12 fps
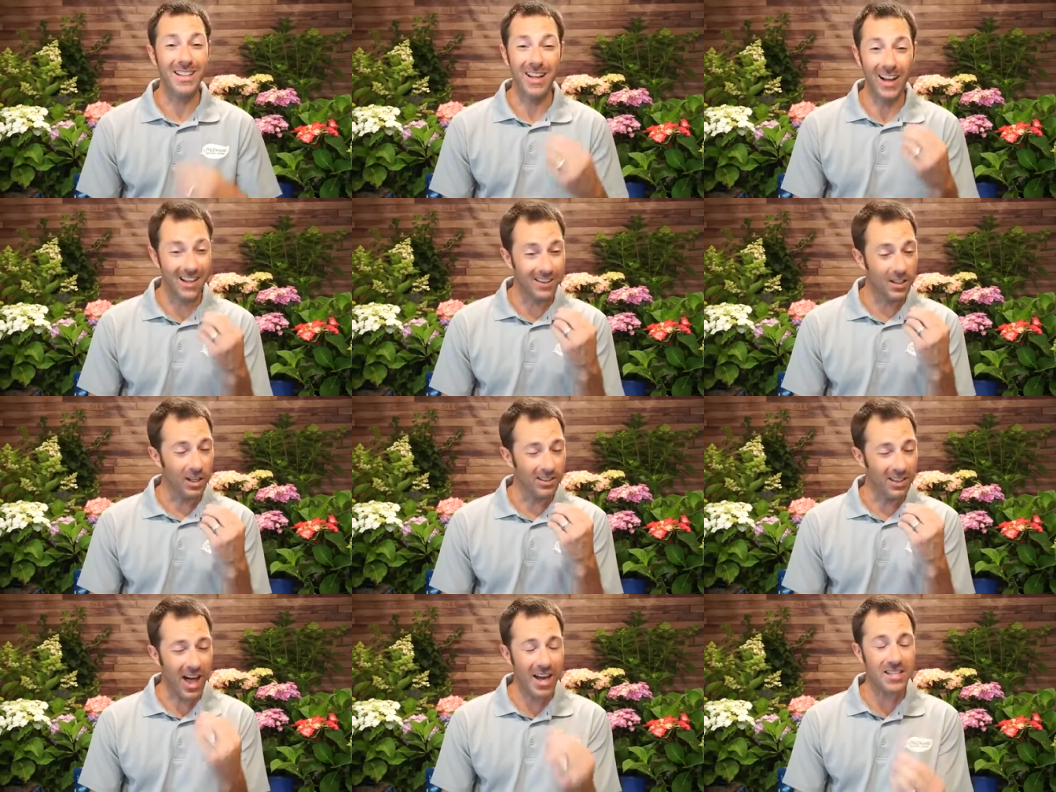a, a,
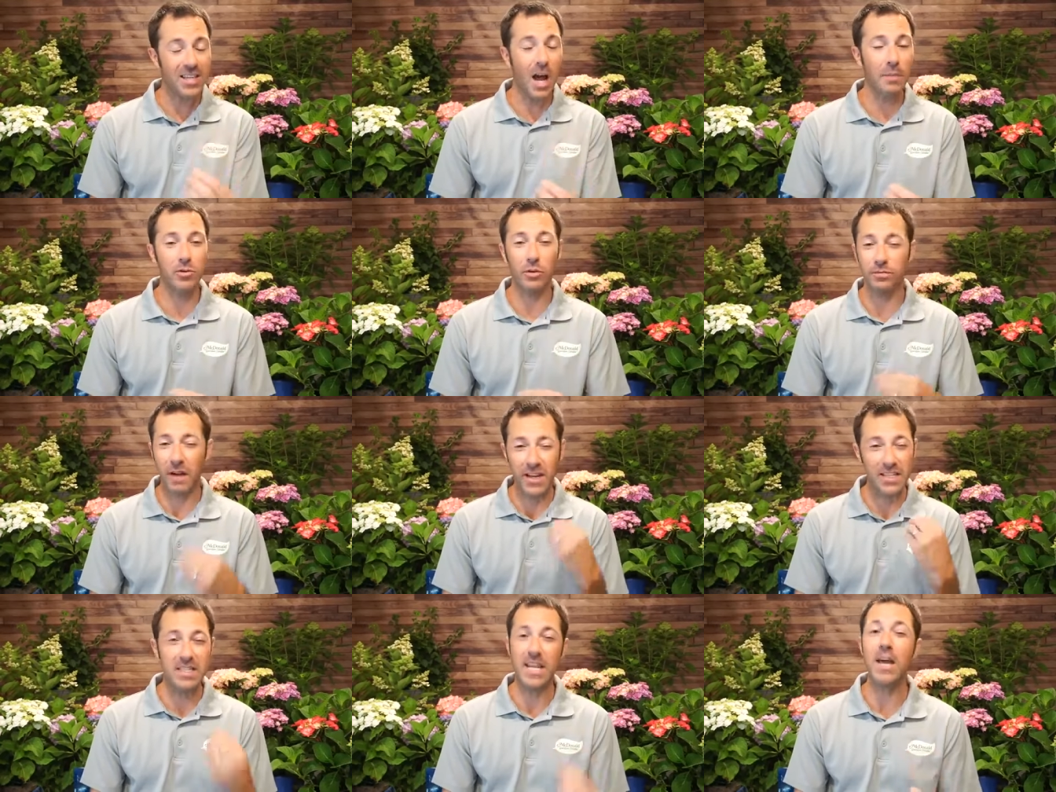lot of times you'll
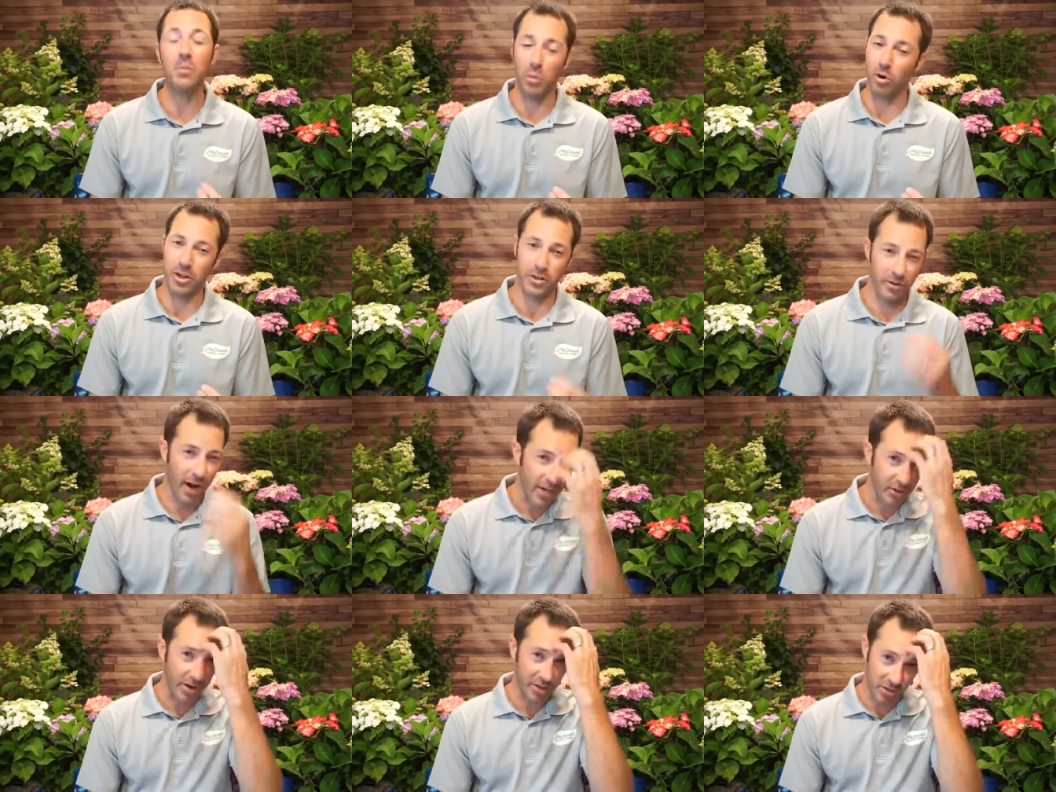find dead wood in your
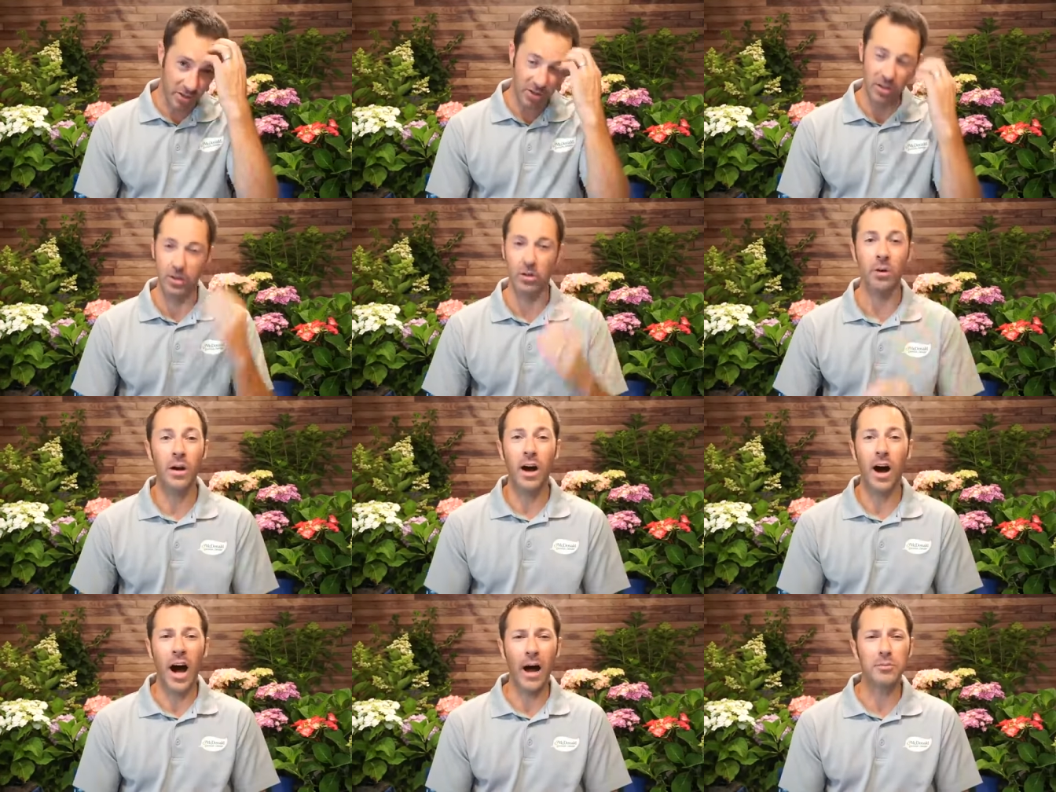hydrangeas too.
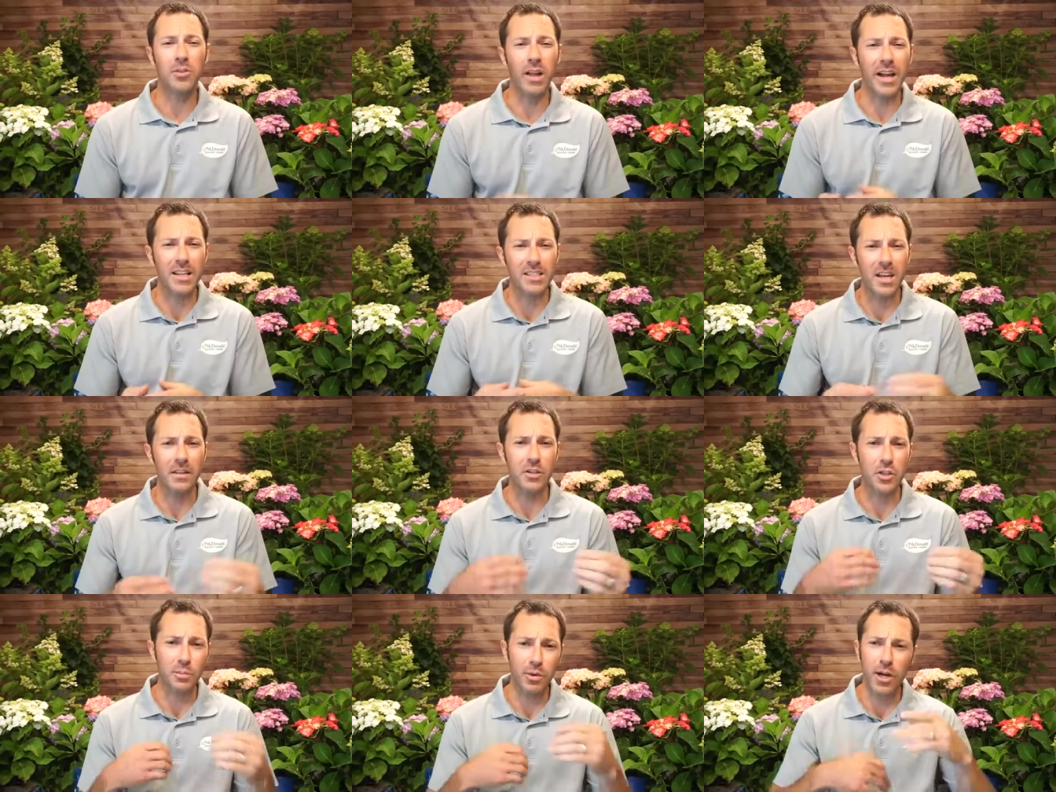Um, so like I said, in the
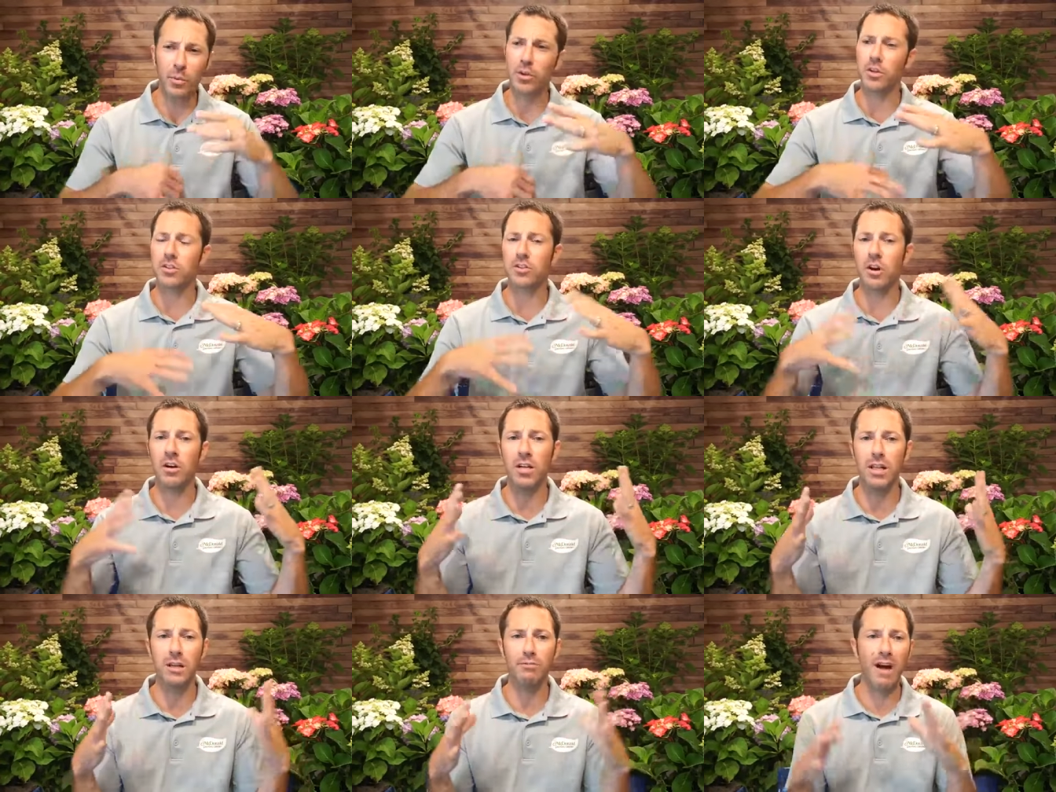spring when you're starting
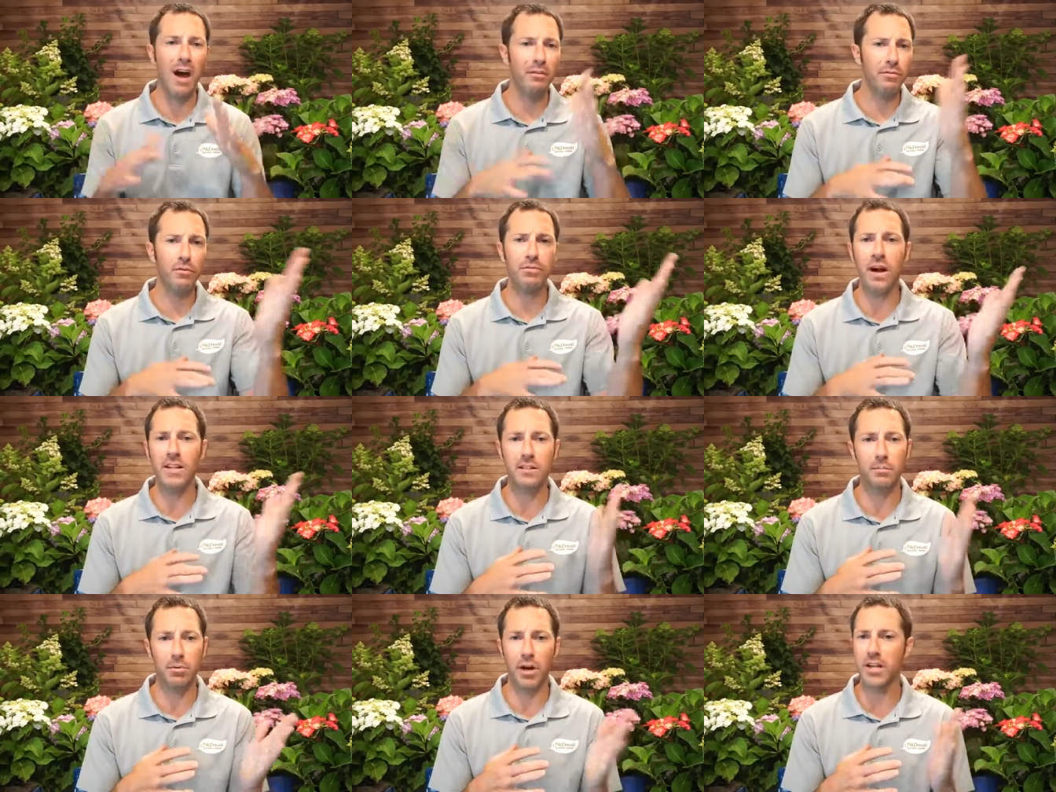to leaf out, if you find
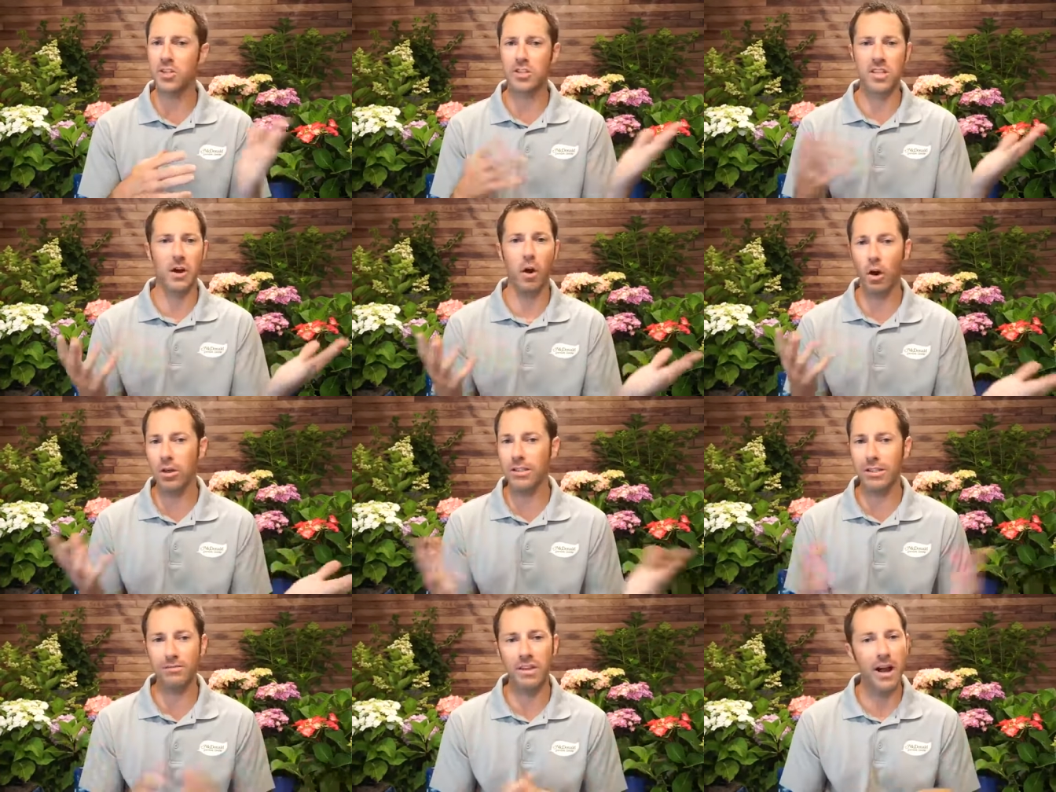some branches that aren't
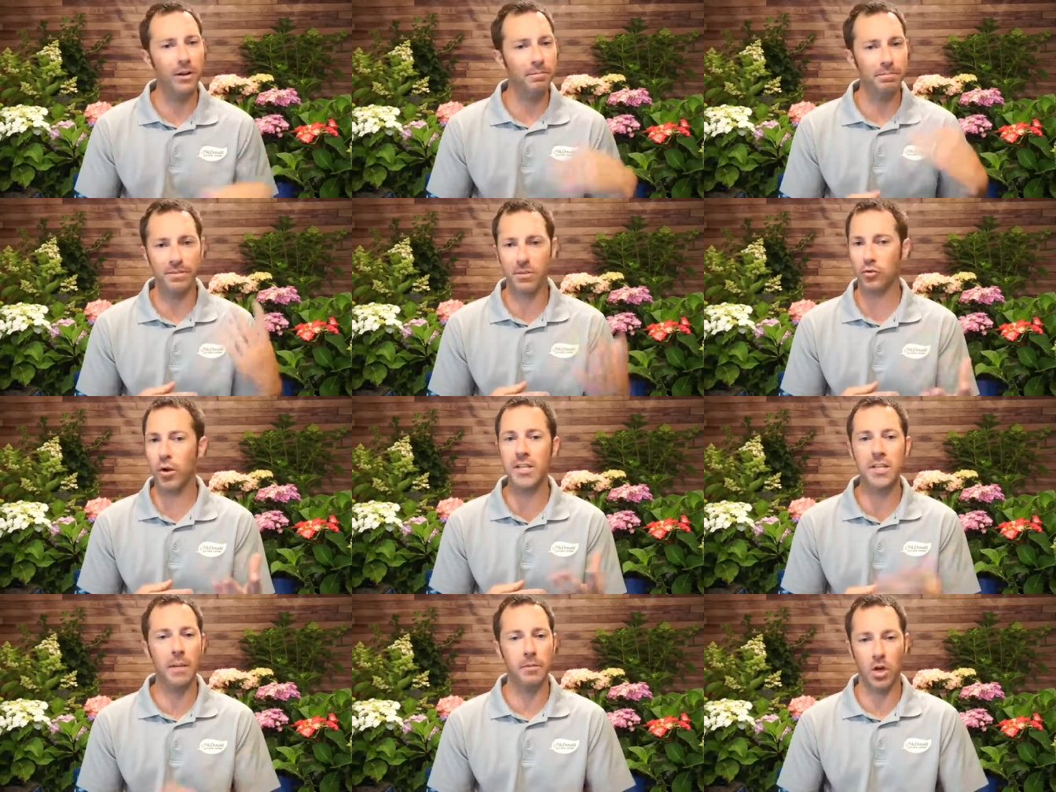leafing out, great
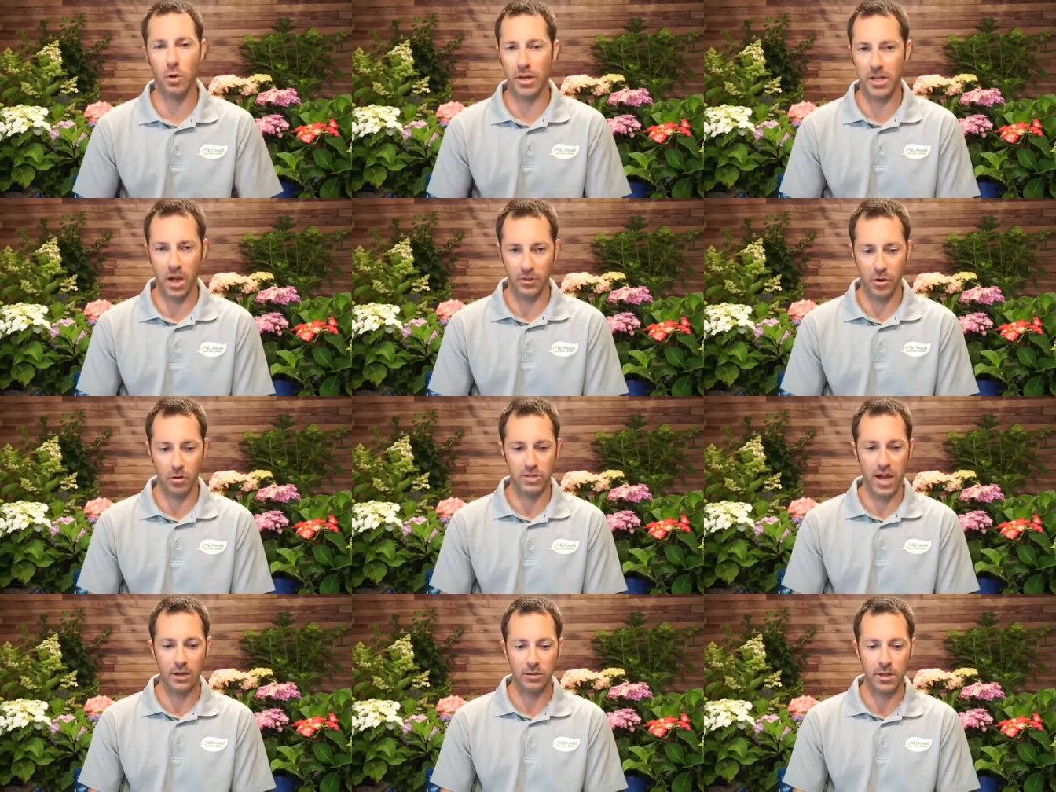time to go in and cut those
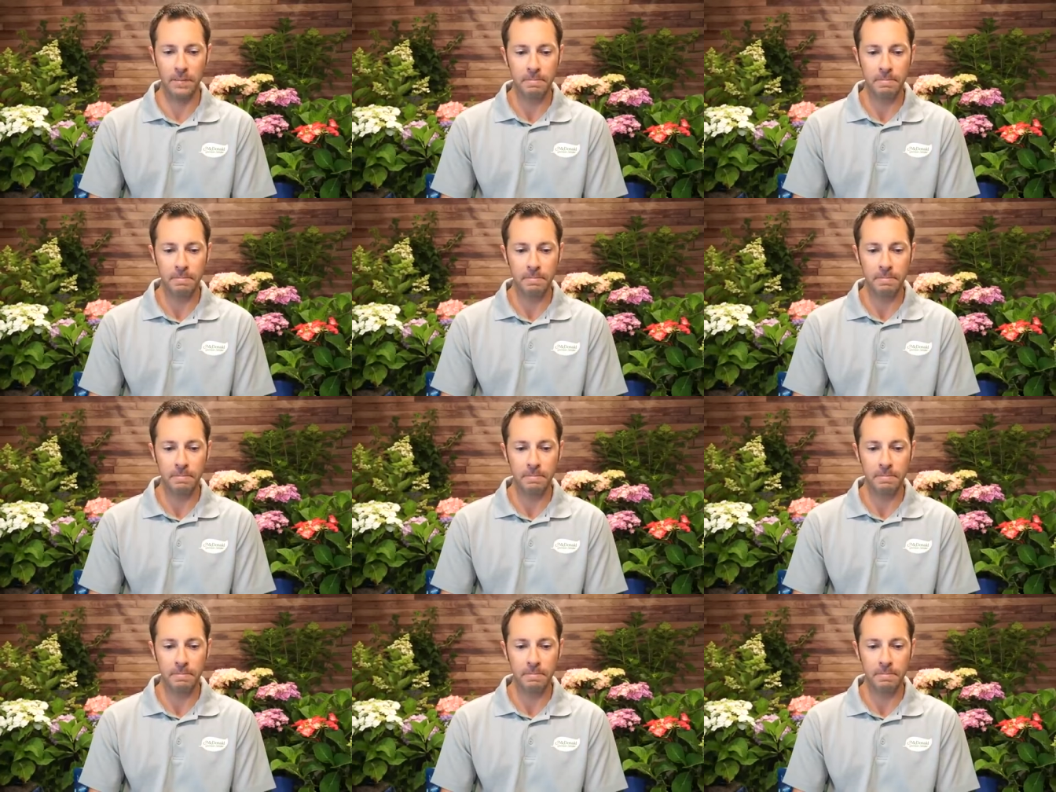out.